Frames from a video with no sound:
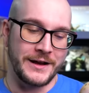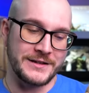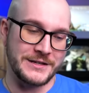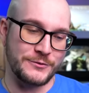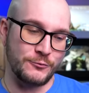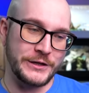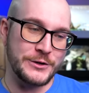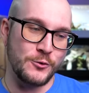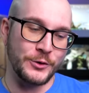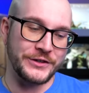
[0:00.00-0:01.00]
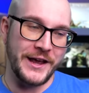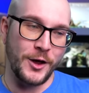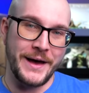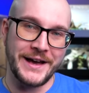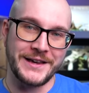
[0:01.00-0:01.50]
because this really cool
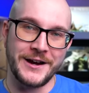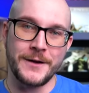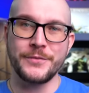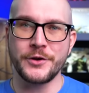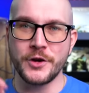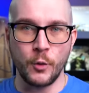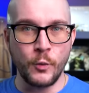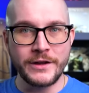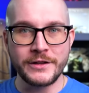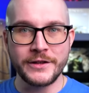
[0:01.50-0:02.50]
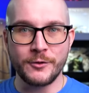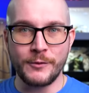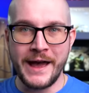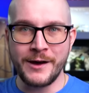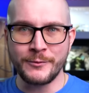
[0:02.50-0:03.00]
tail back here, they're gonna wiggle it
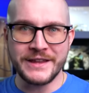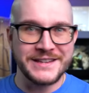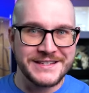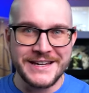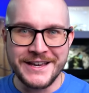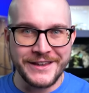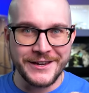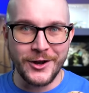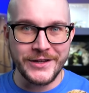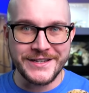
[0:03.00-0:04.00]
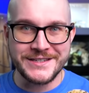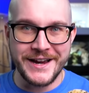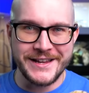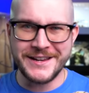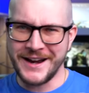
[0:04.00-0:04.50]
around when they see it. They get all
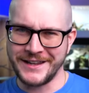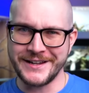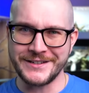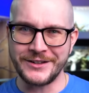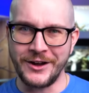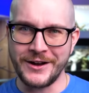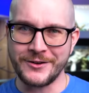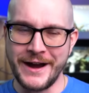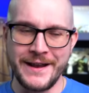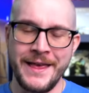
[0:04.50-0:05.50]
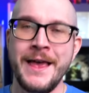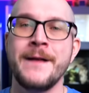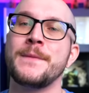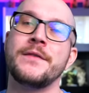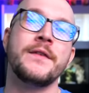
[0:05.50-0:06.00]
excited, kind of like a dog, right?
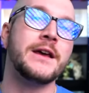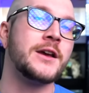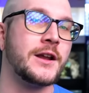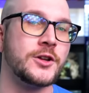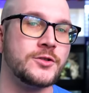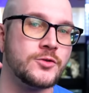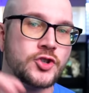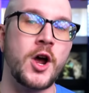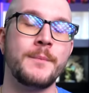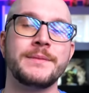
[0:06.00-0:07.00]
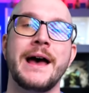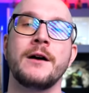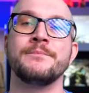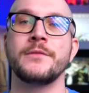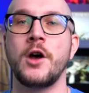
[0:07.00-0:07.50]
And then they kind of chomp
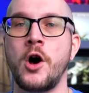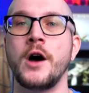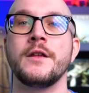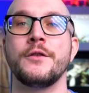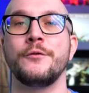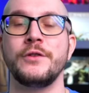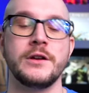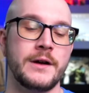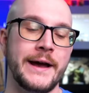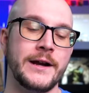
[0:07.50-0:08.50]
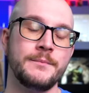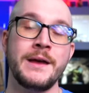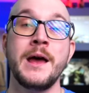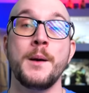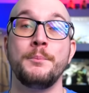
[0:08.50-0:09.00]
down on the feeder item.
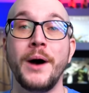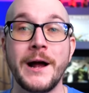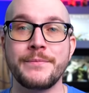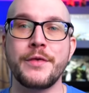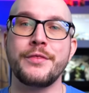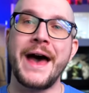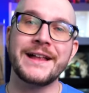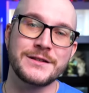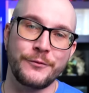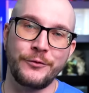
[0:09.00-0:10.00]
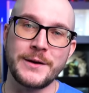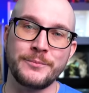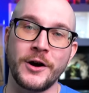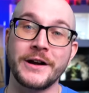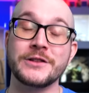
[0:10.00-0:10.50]
But that's the fun
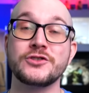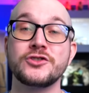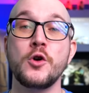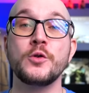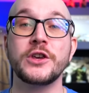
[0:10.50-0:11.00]
part. It's so